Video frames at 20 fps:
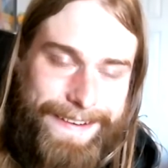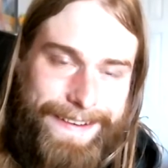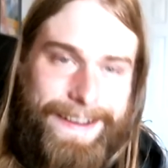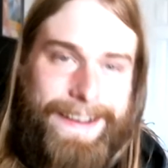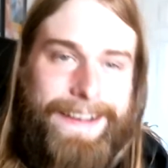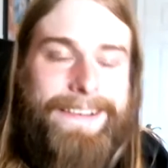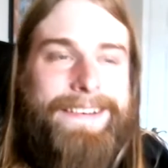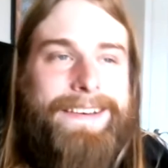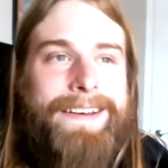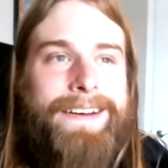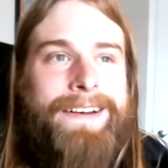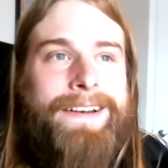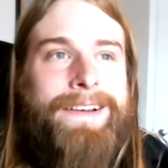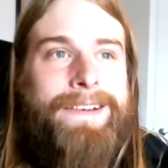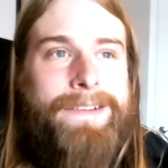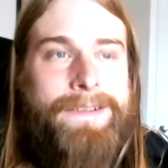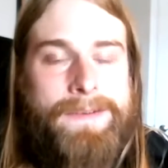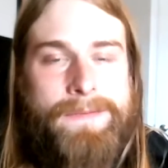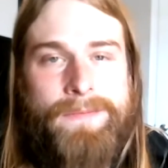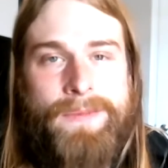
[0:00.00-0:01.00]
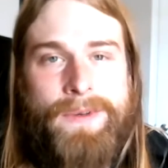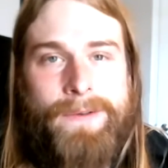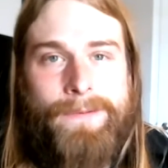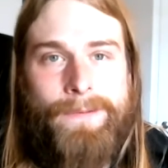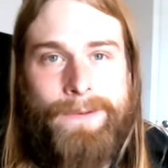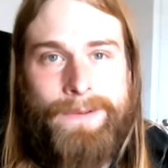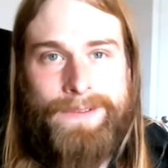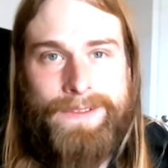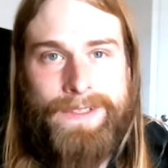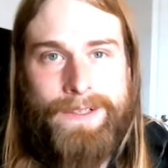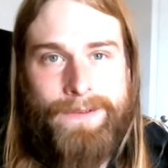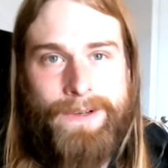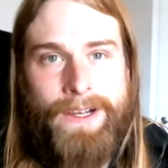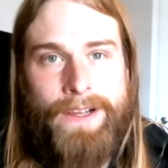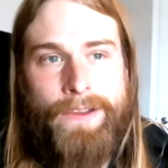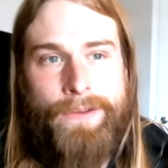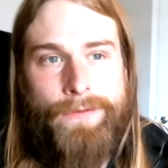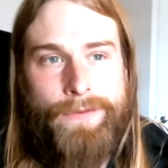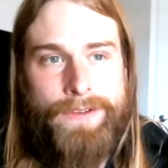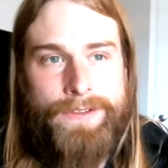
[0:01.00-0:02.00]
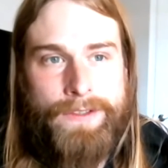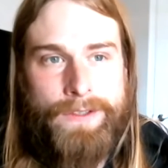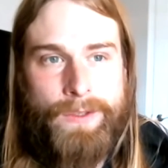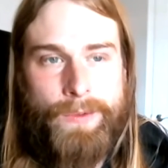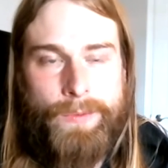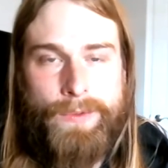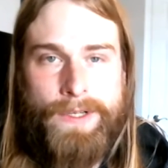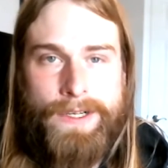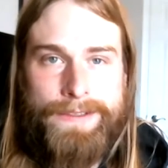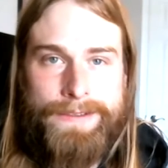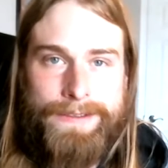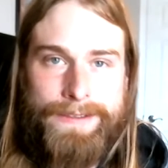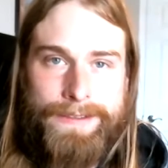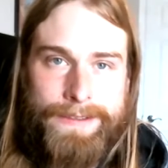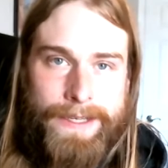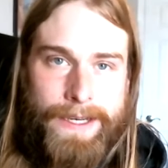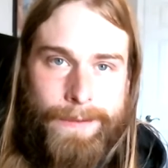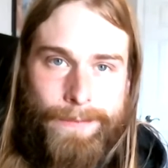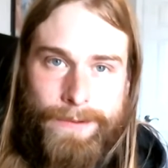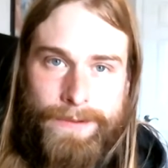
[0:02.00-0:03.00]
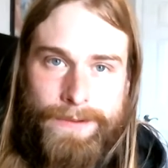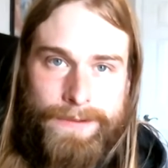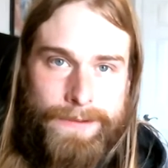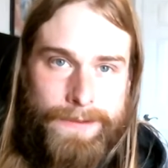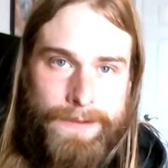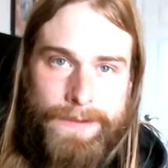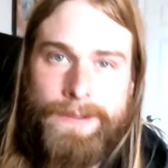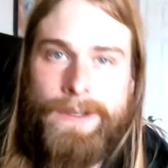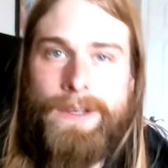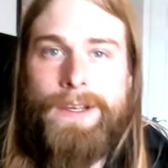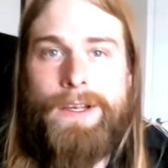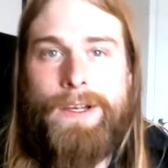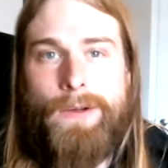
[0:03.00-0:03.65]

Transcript: Now, you know, people would say, well, the physical process happens and